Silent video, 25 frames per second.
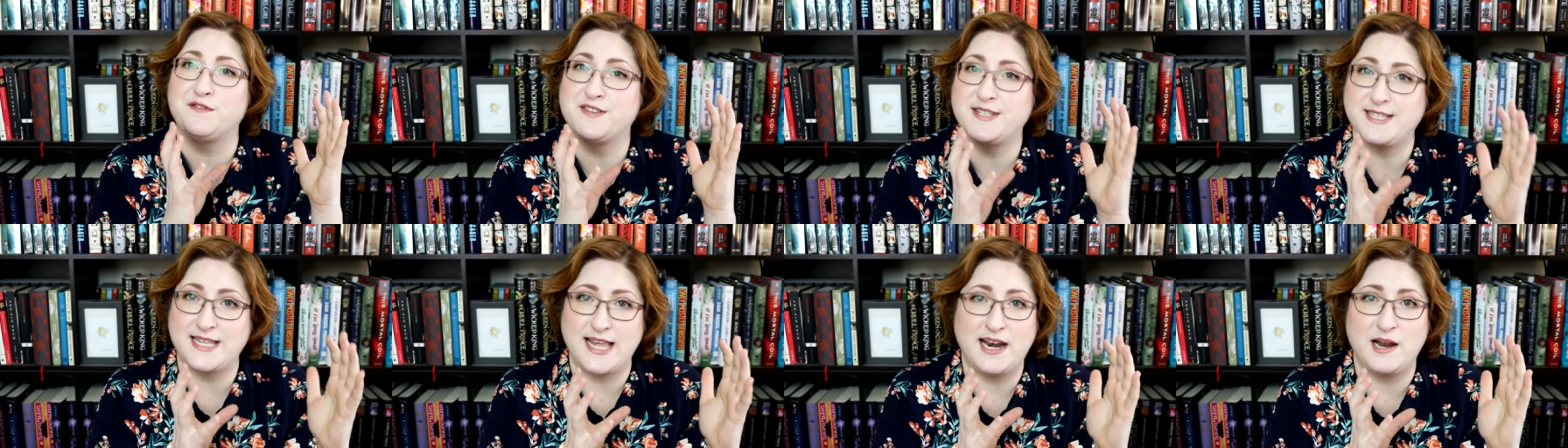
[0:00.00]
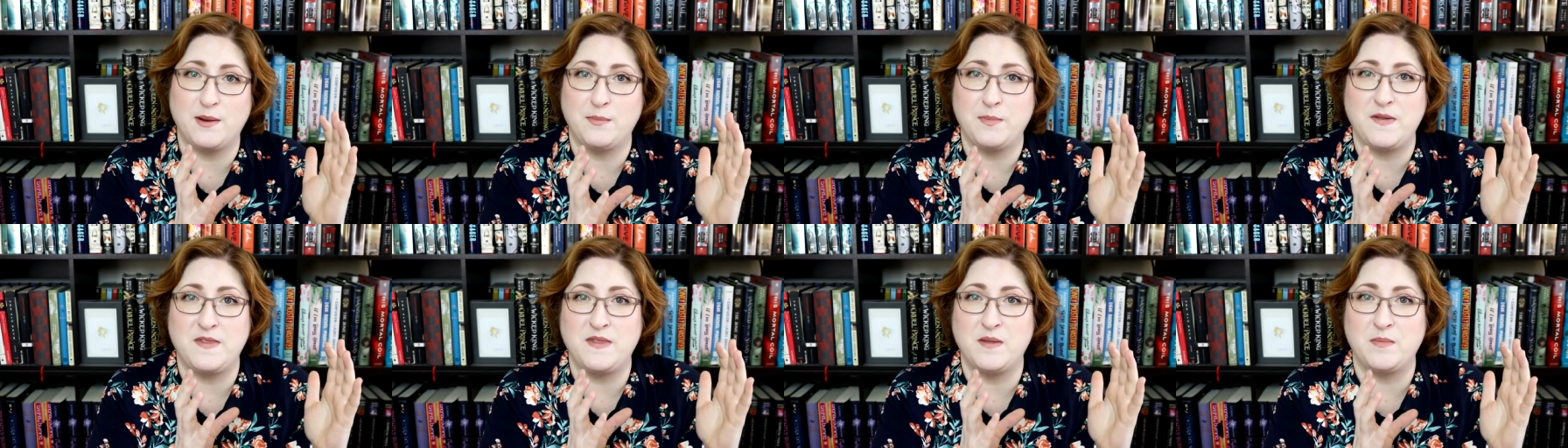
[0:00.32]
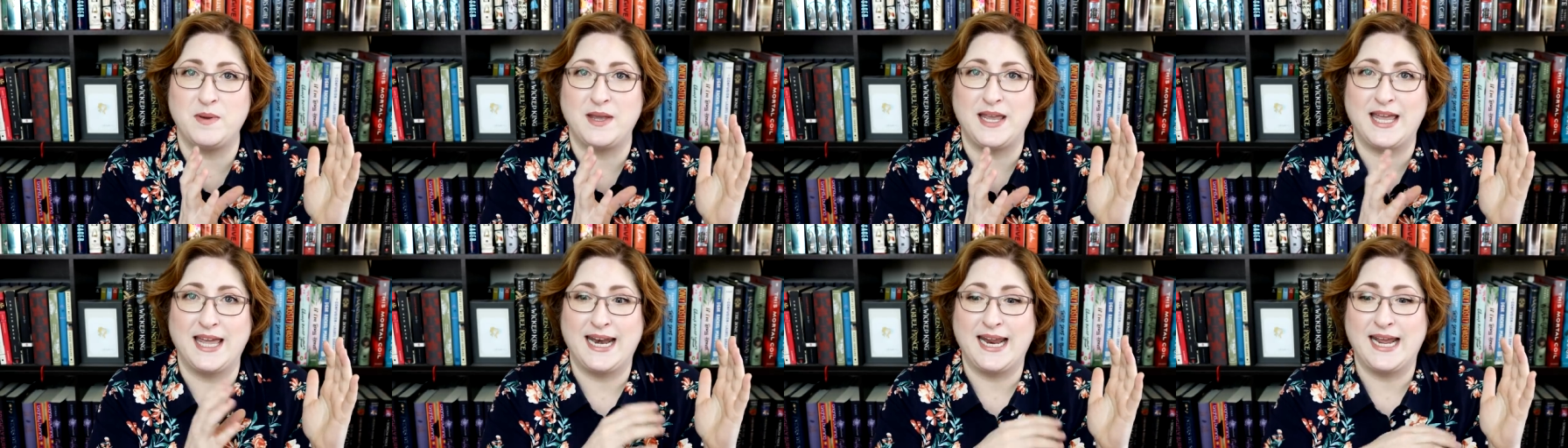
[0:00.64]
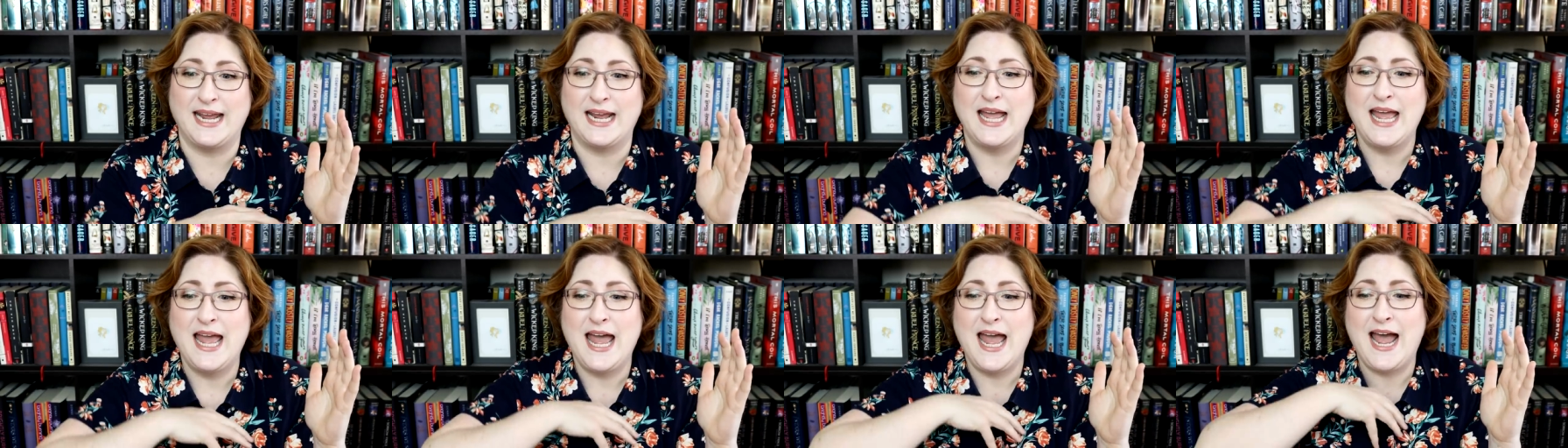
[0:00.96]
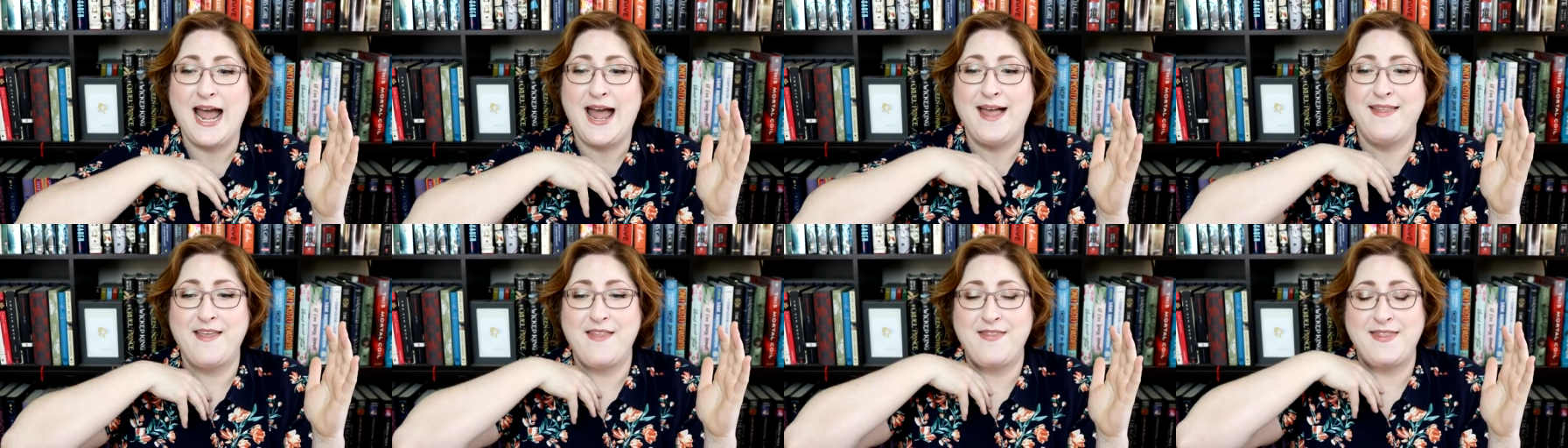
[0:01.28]
set up in the beginning
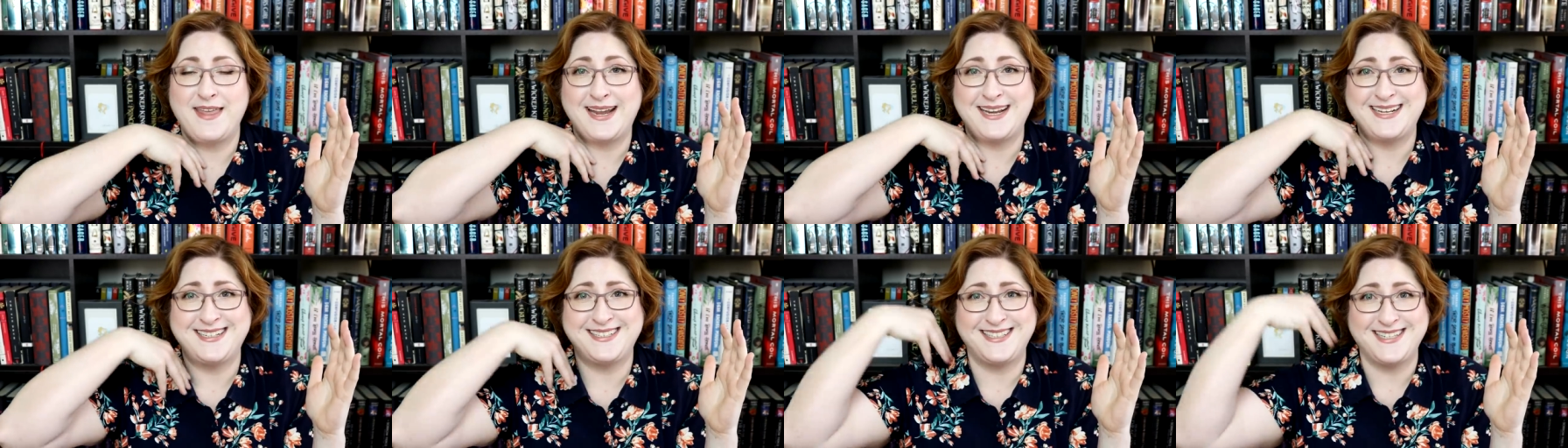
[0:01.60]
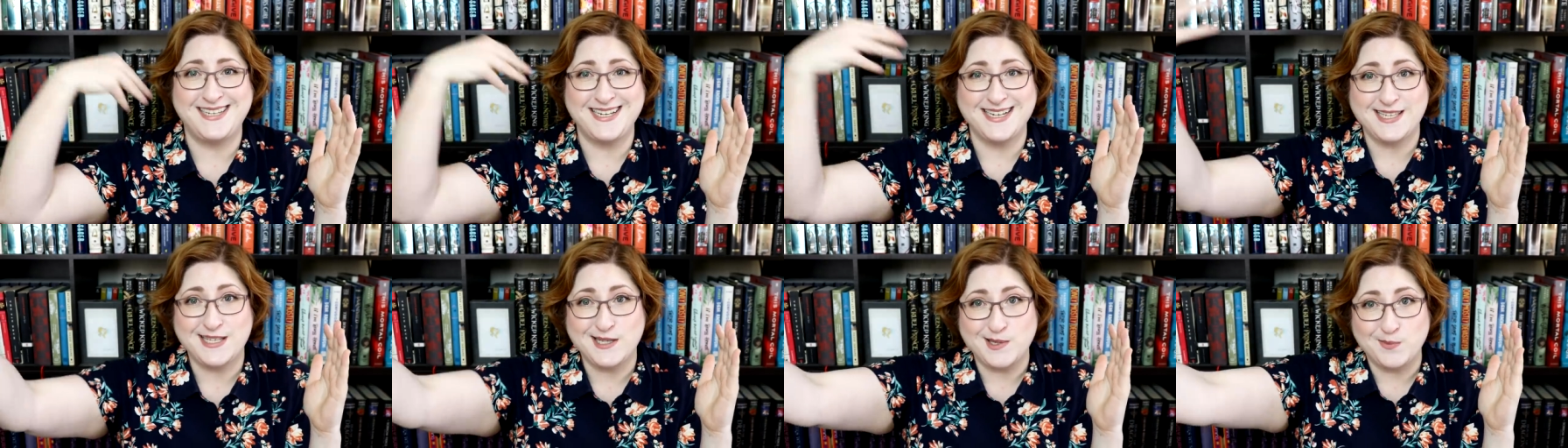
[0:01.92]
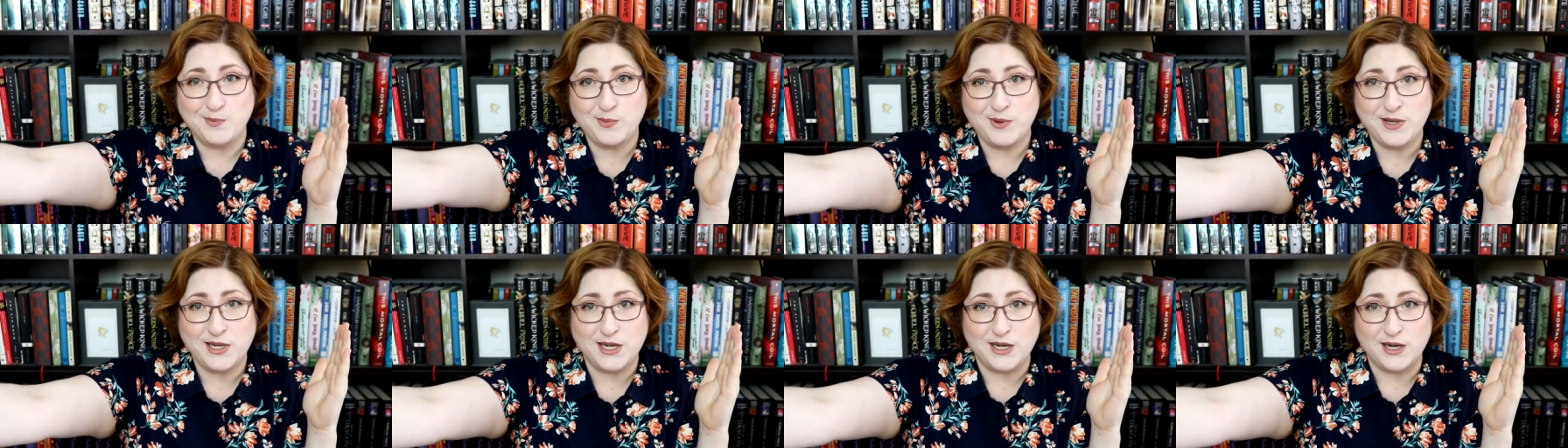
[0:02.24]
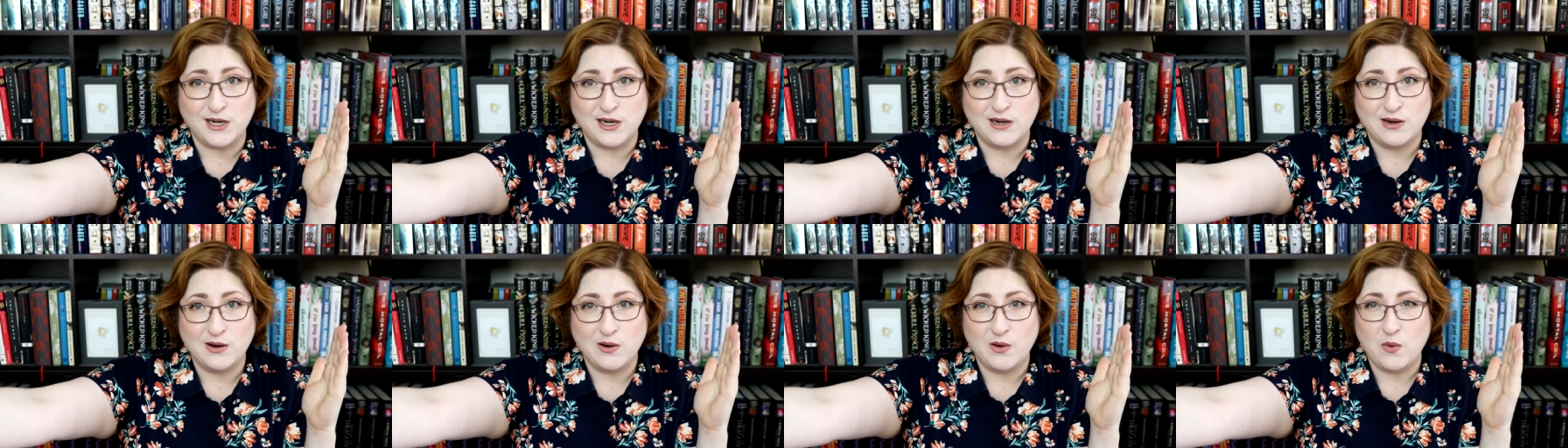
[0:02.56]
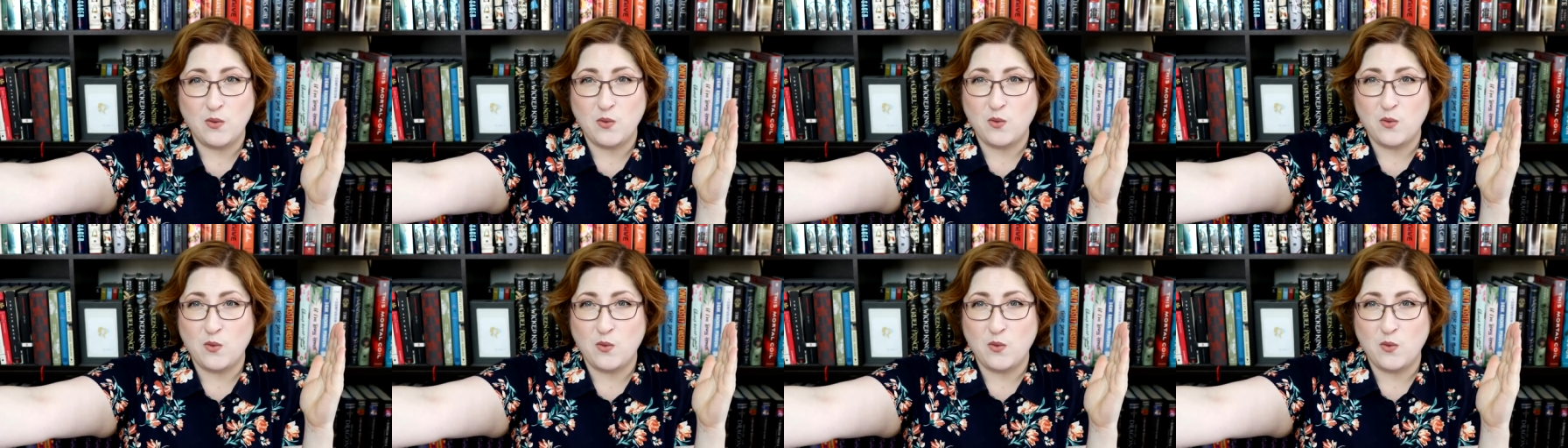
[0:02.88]
and then they disappear.